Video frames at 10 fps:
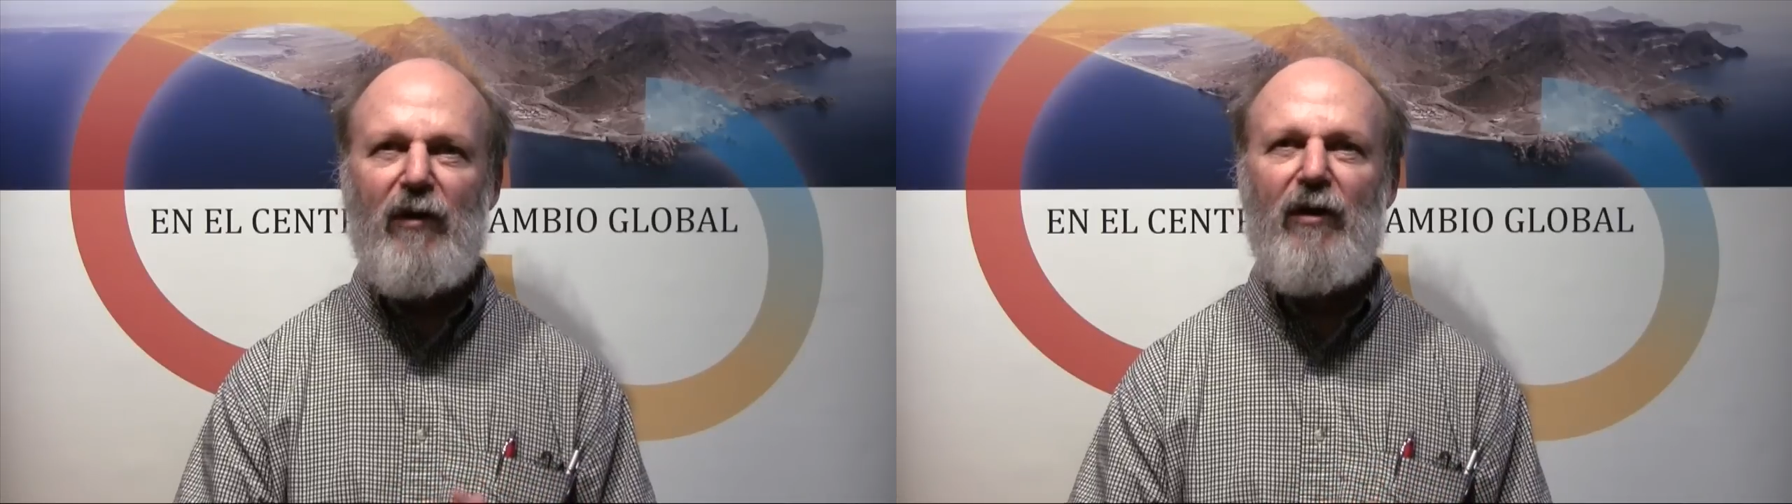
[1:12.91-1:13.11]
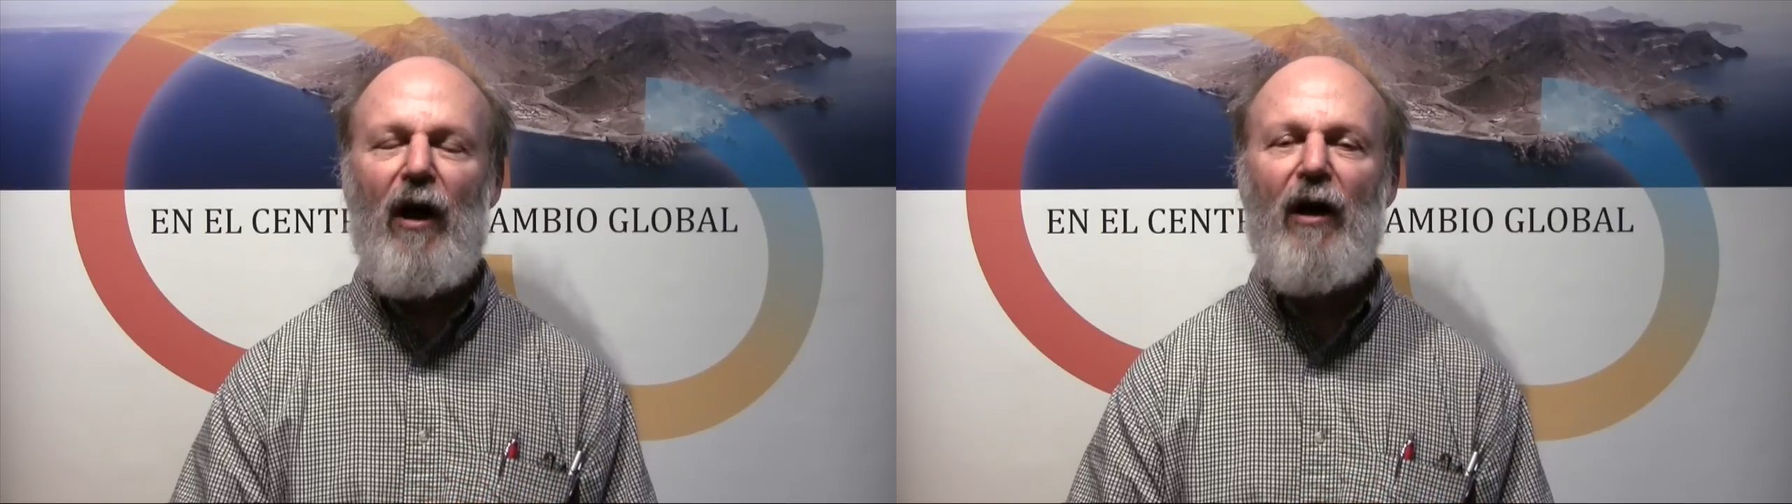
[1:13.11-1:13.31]

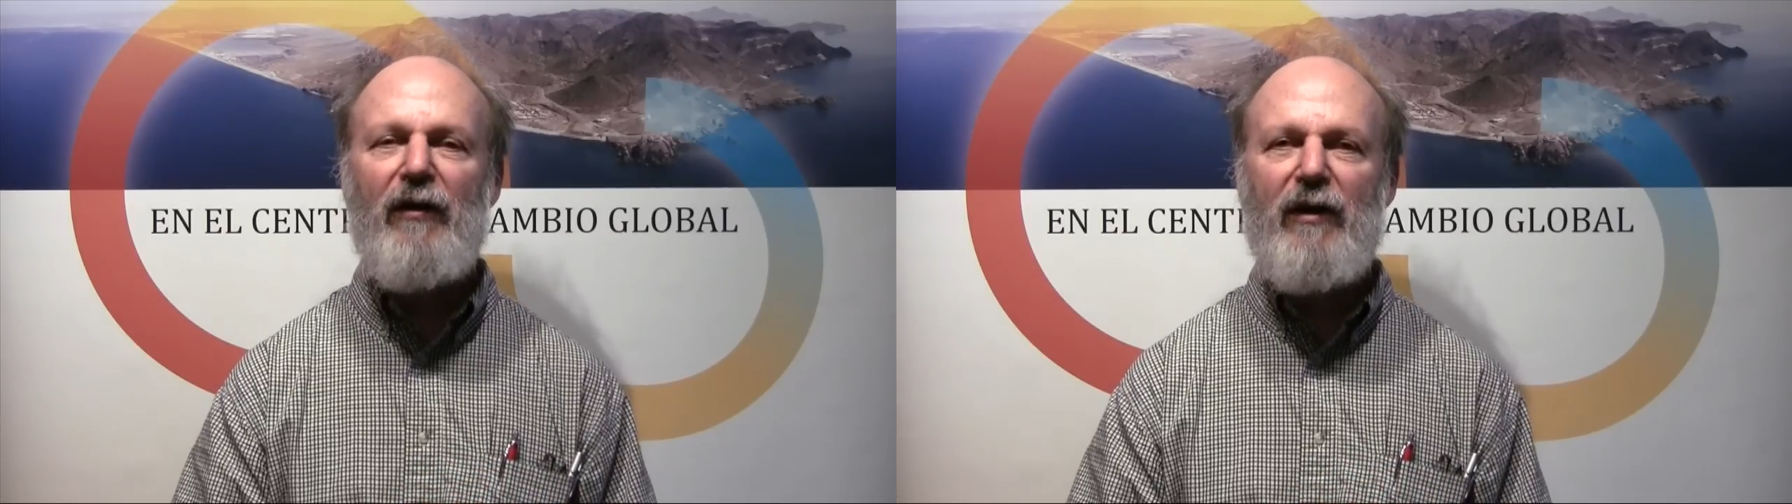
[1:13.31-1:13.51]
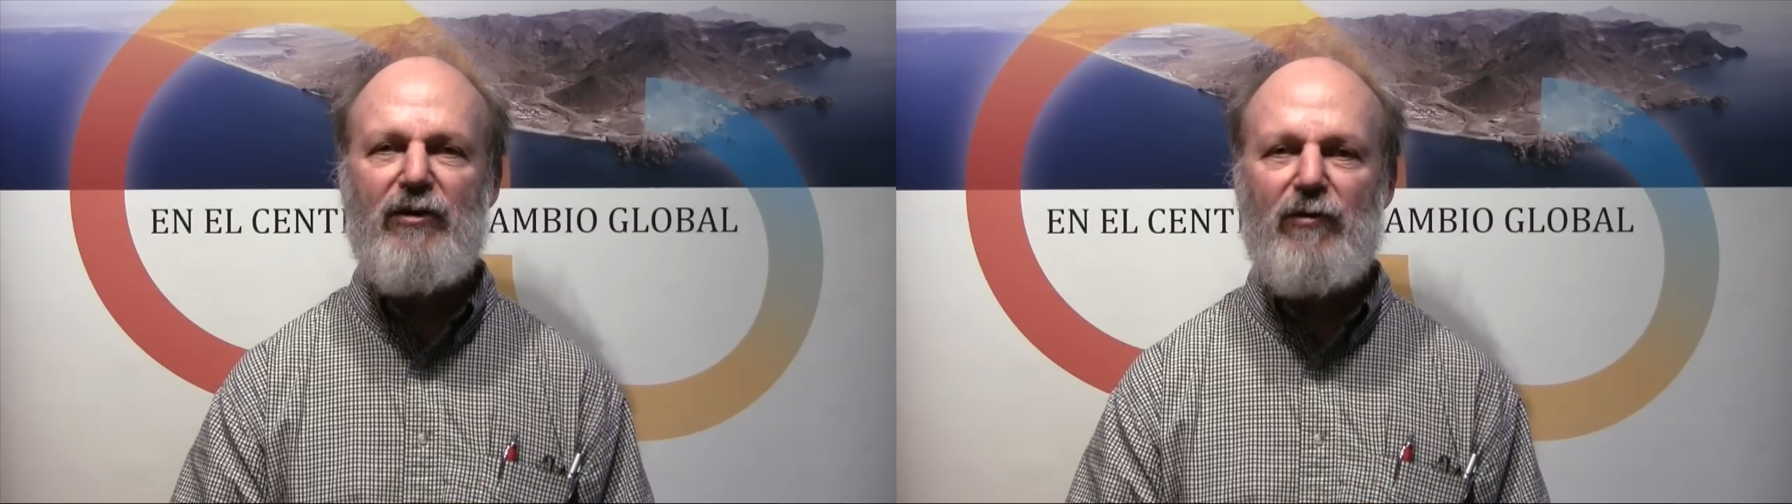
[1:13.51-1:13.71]

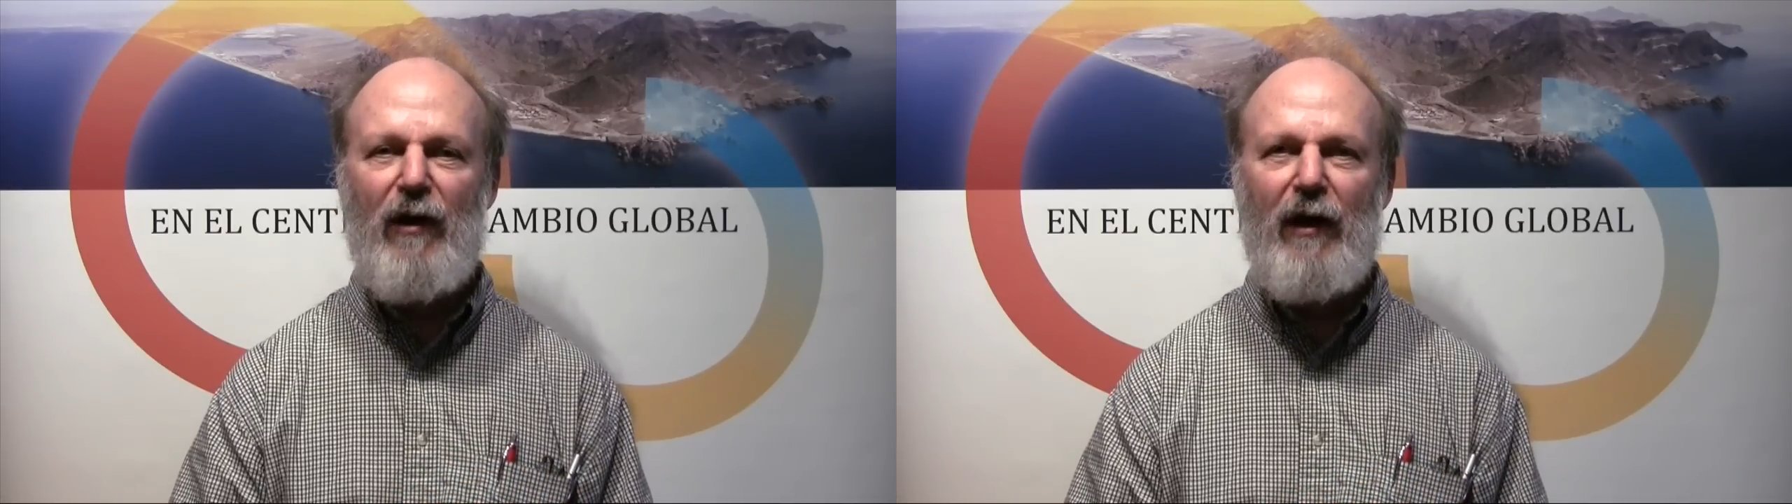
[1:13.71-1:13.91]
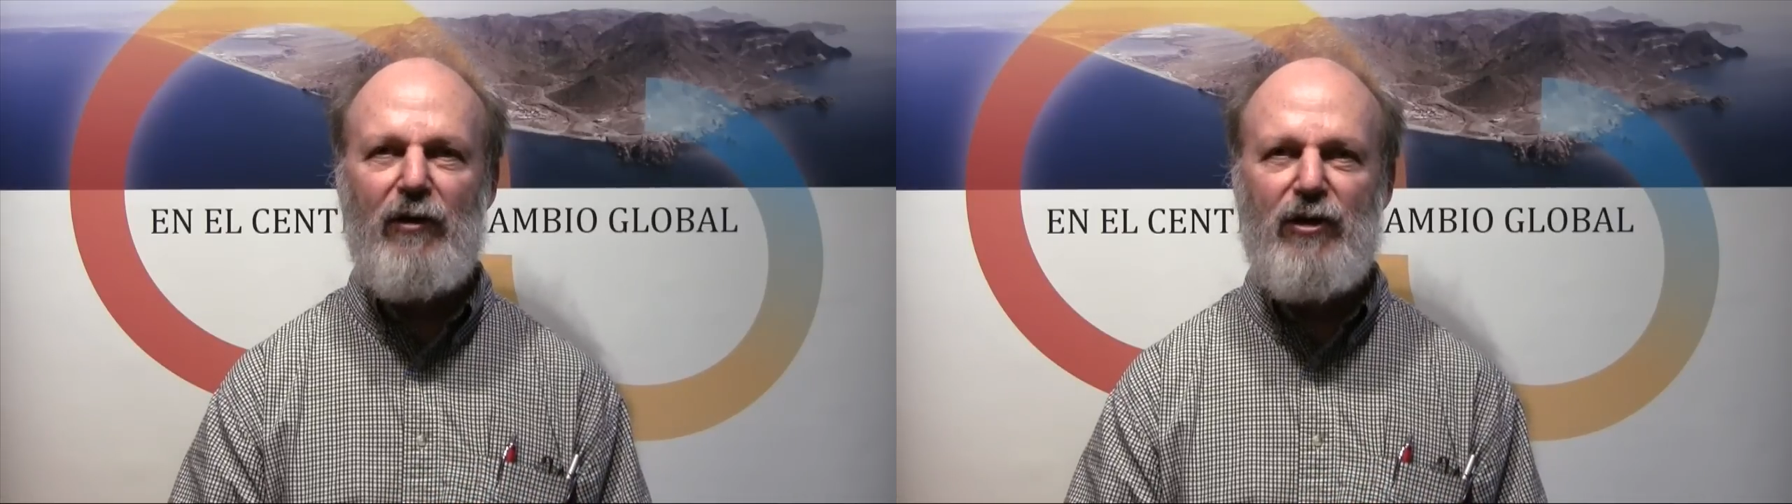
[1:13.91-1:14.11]
hunting
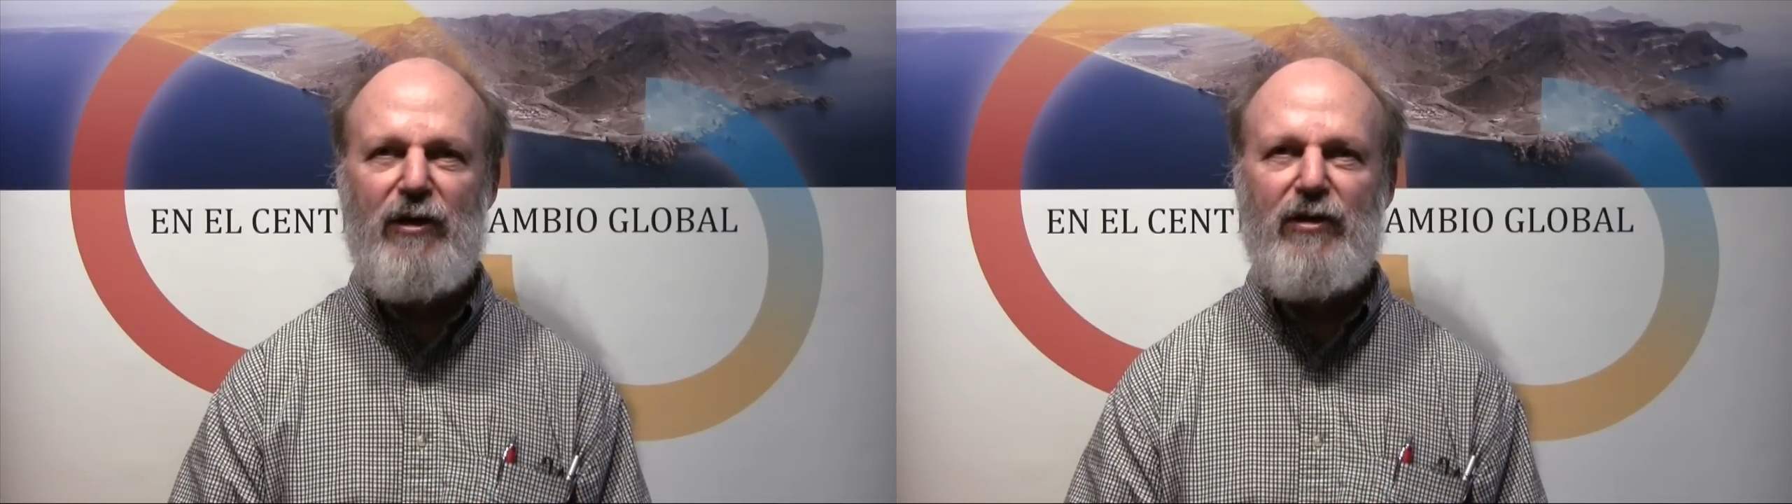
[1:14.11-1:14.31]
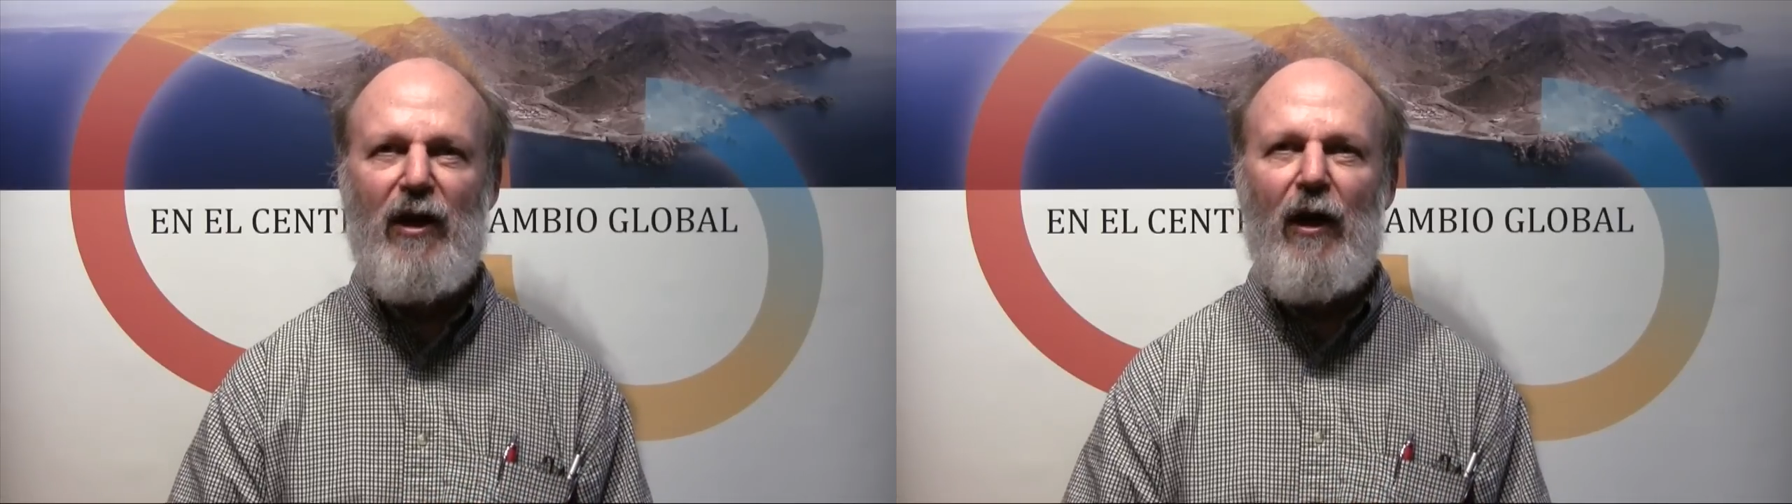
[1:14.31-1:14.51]
strategies